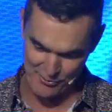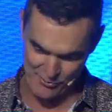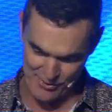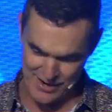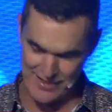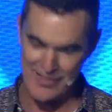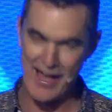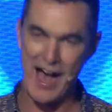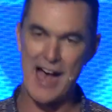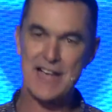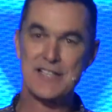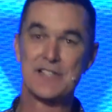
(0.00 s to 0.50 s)

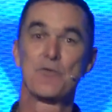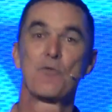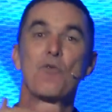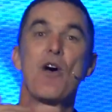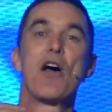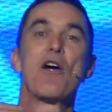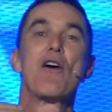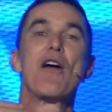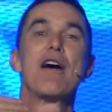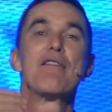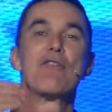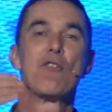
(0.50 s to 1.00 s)
with us
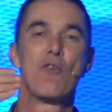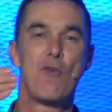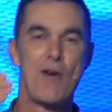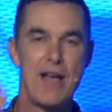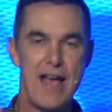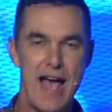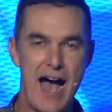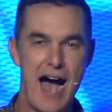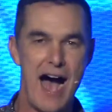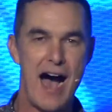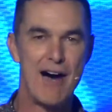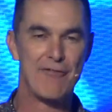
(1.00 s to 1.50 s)
wherever we
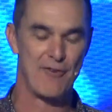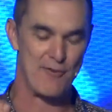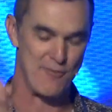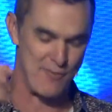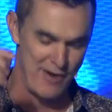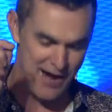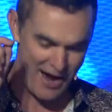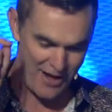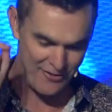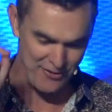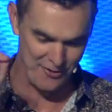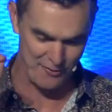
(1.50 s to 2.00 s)
are from
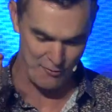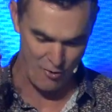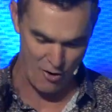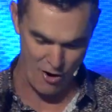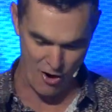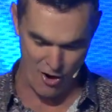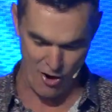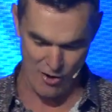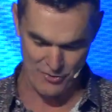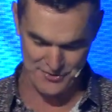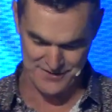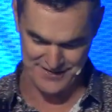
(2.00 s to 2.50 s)
around the
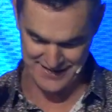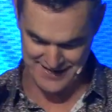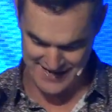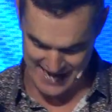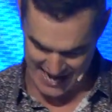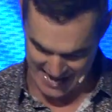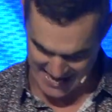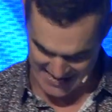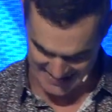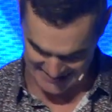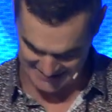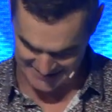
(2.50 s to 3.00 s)
world
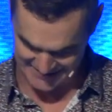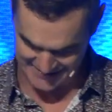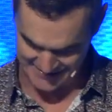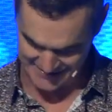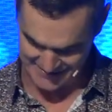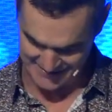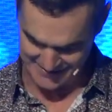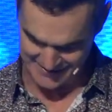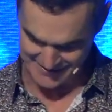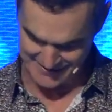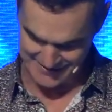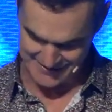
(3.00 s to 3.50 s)
today.
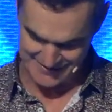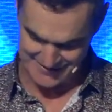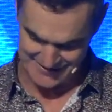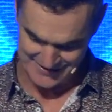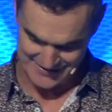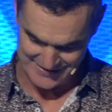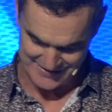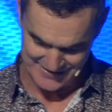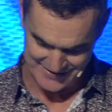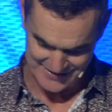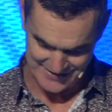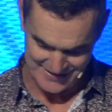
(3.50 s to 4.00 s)

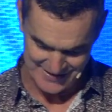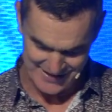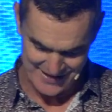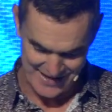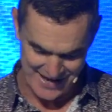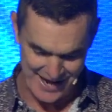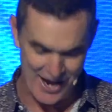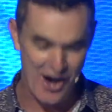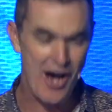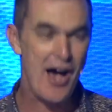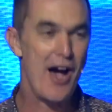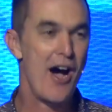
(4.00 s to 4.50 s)
Uh,
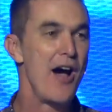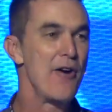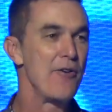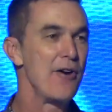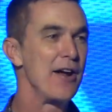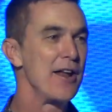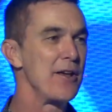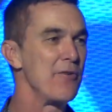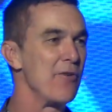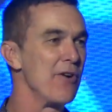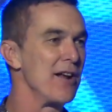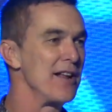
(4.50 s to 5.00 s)
I, I,
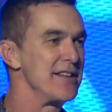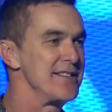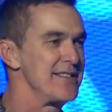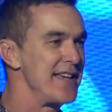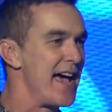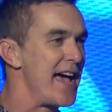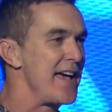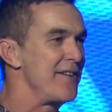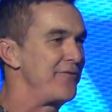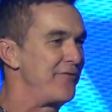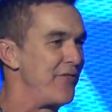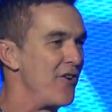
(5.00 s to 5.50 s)
really want to
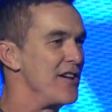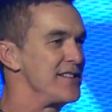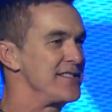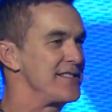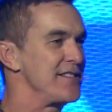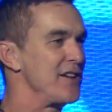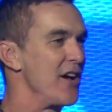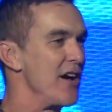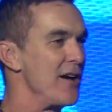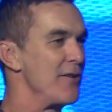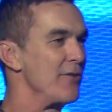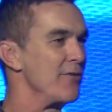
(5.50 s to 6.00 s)
say,
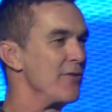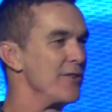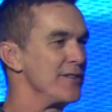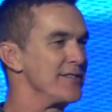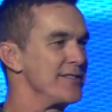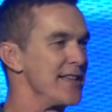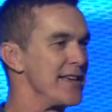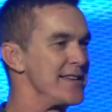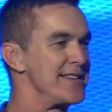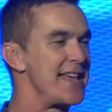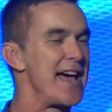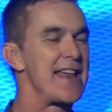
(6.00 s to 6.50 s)
firstly,
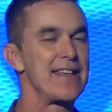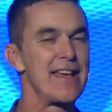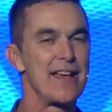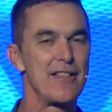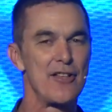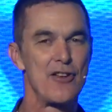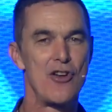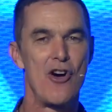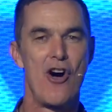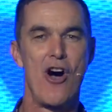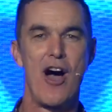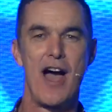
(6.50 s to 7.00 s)
that Danielle
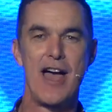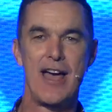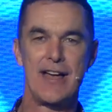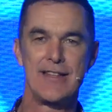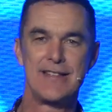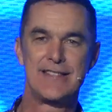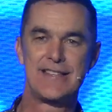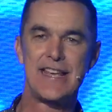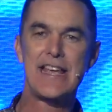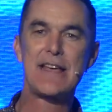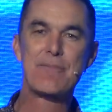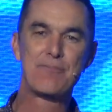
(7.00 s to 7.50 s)
and I
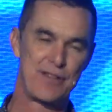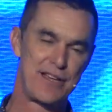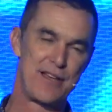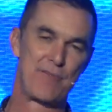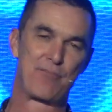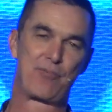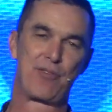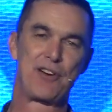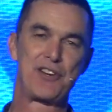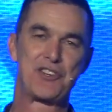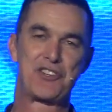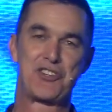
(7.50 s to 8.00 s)
deeply
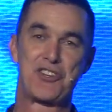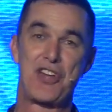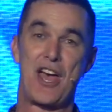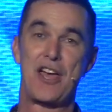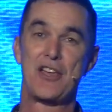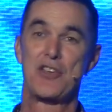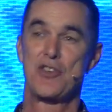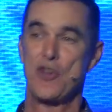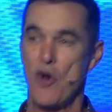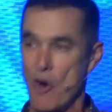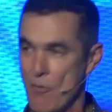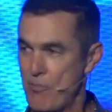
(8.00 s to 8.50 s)

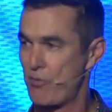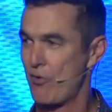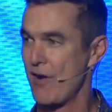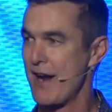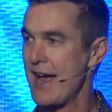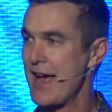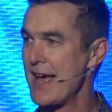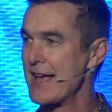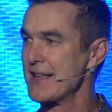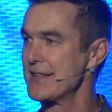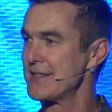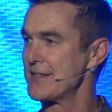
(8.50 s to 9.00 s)
appreciate your
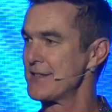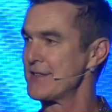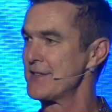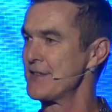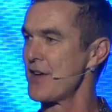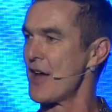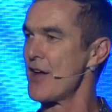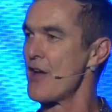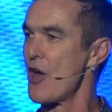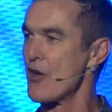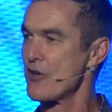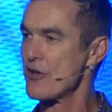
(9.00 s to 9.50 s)
prayers.
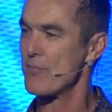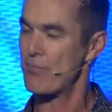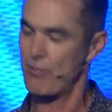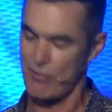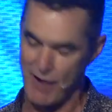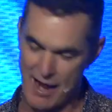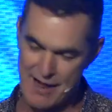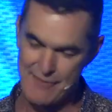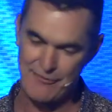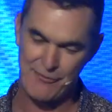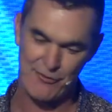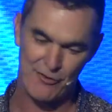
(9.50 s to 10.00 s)
I know you
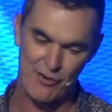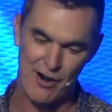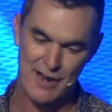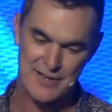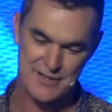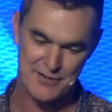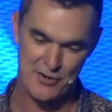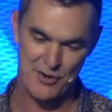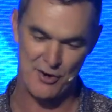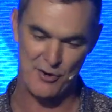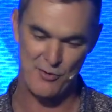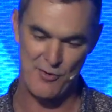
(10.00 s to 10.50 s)
pray for
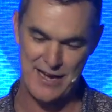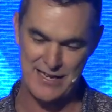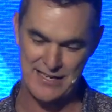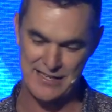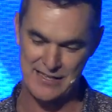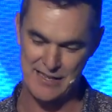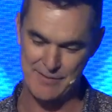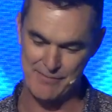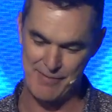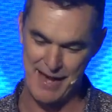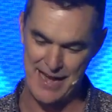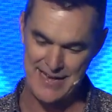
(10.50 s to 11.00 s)
us on a
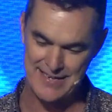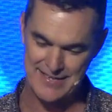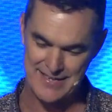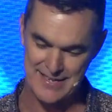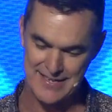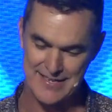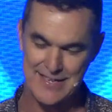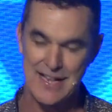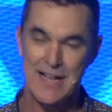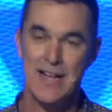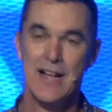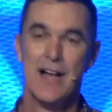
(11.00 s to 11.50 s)
regular
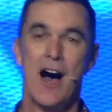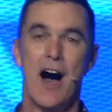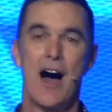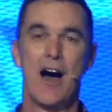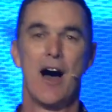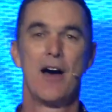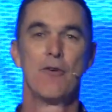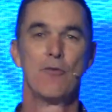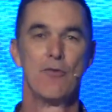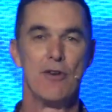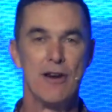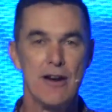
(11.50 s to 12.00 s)
basis.
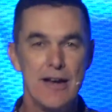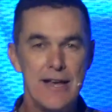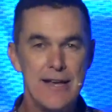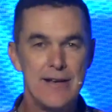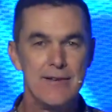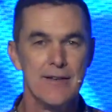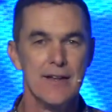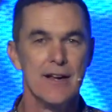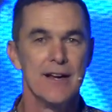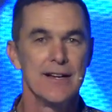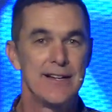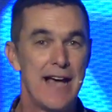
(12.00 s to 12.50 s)
I really
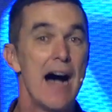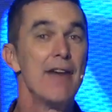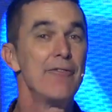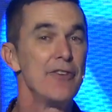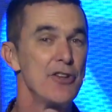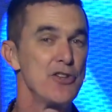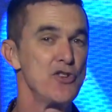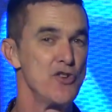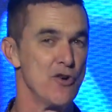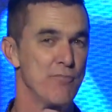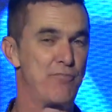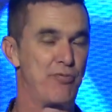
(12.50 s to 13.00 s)

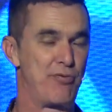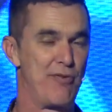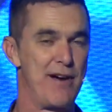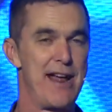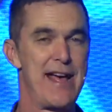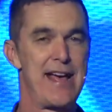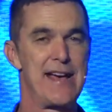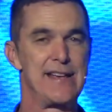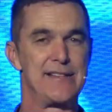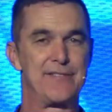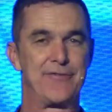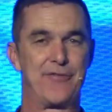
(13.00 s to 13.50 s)
covet your
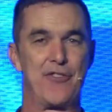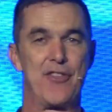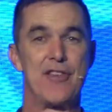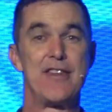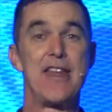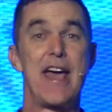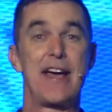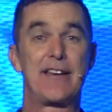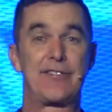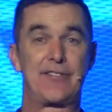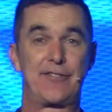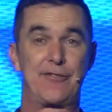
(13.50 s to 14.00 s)
prayers for the
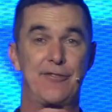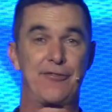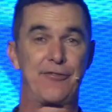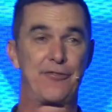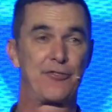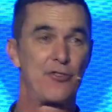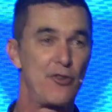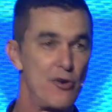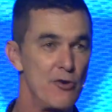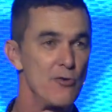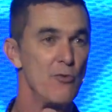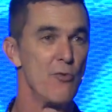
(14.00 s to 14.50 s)
next
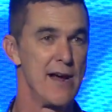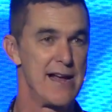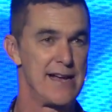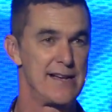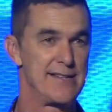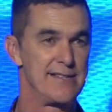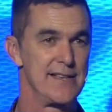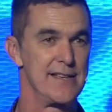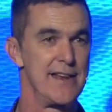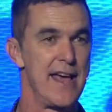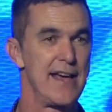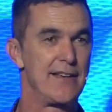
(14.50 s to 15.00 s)
few
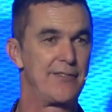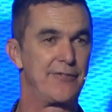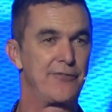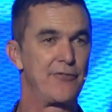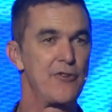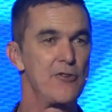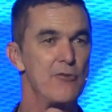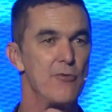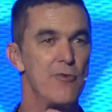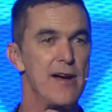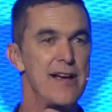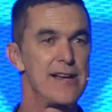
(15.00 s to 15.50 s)
weeks. The next
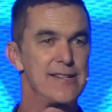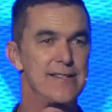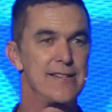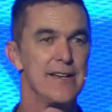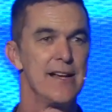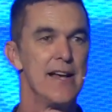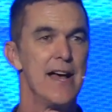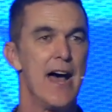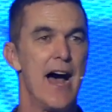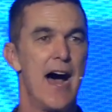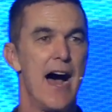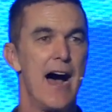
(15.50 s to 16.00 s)
few weeks
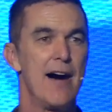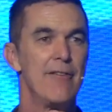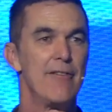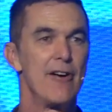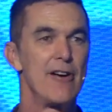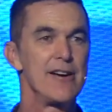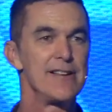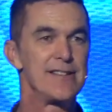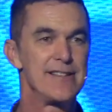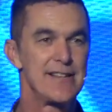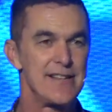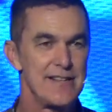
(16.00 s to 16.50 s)
are
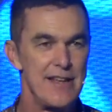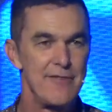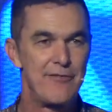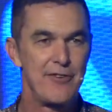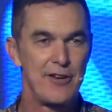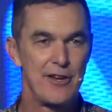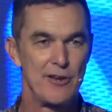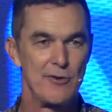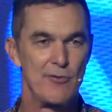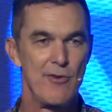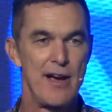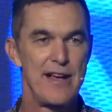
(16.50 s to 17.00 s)
very
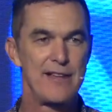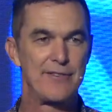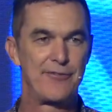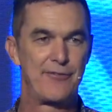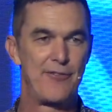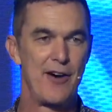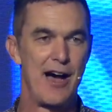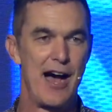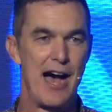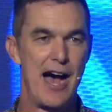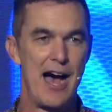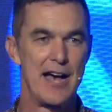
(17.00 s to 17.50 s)
significant weeks for
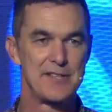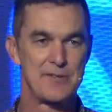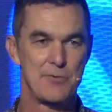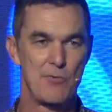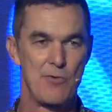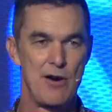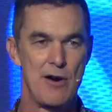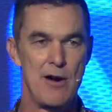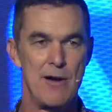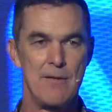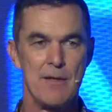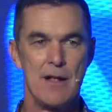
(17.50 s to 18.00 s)
us
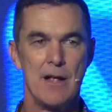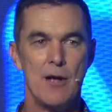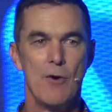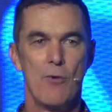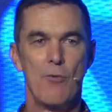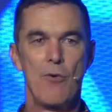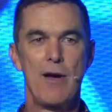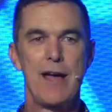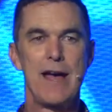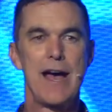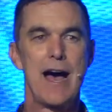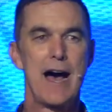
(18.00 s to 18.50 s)
where
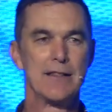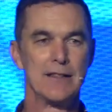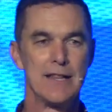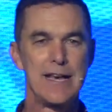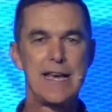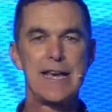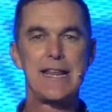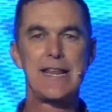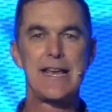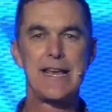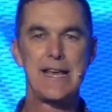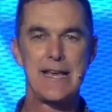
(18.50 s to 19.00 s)
we are
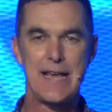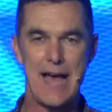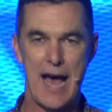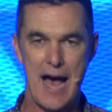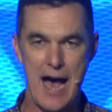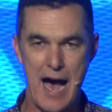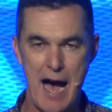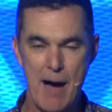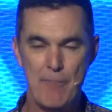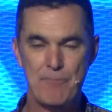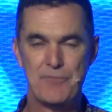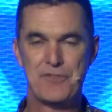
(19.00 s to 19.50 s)
leading
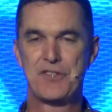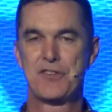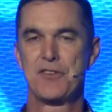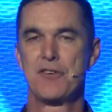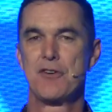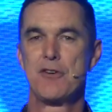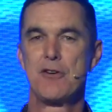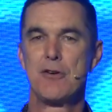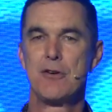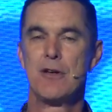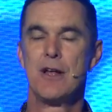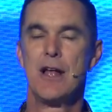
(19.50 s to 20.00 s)
up
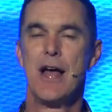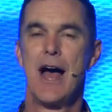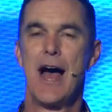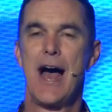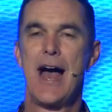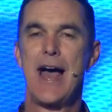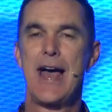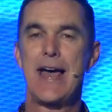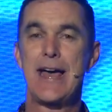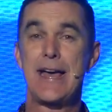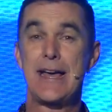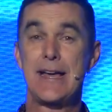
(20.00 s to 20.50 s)
to
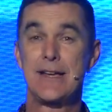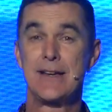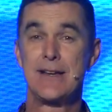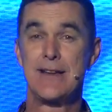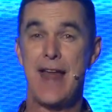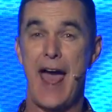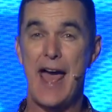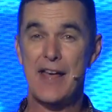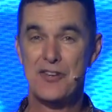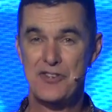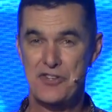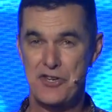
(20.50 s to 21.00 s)
a
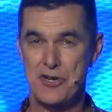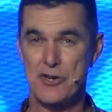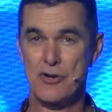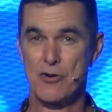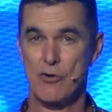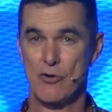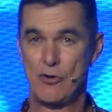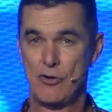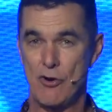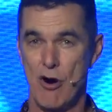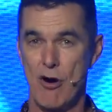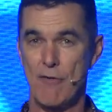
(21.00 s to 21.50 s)

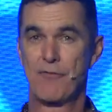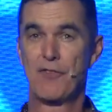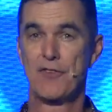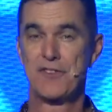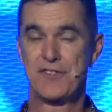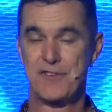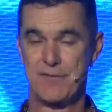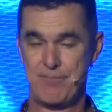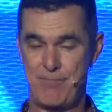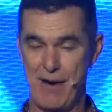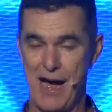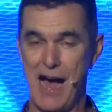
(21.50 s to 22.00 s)
national
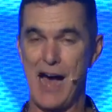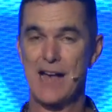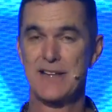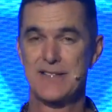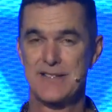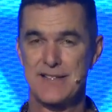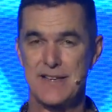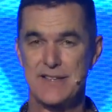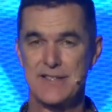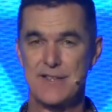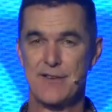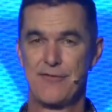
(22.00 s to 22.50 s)
conference of
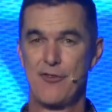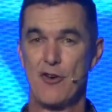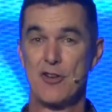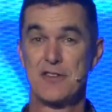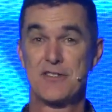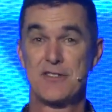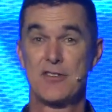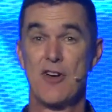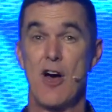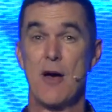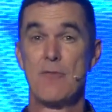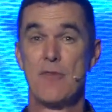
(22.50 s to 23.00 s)
pastors, the
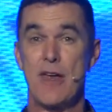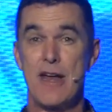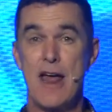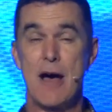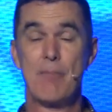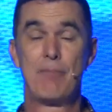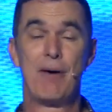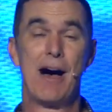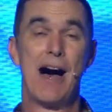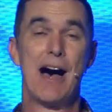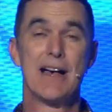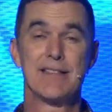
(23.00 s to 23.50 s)
first time that our
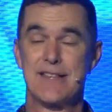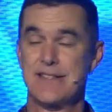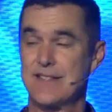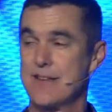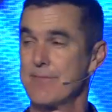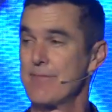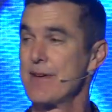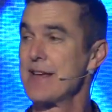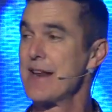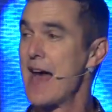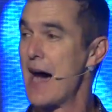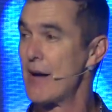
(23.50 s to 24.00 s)
pastors
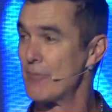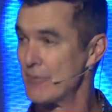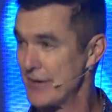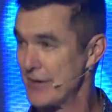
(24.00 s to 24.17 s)
have been able